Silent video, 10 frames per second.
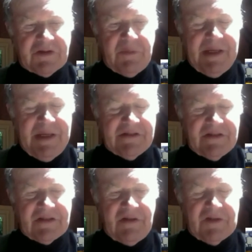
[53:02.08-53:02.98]
was the
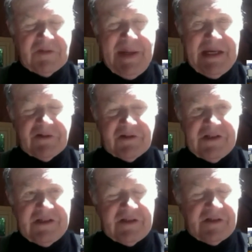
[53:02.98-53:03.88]
basis of his
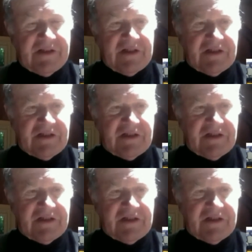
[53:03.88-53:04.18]
master's thesis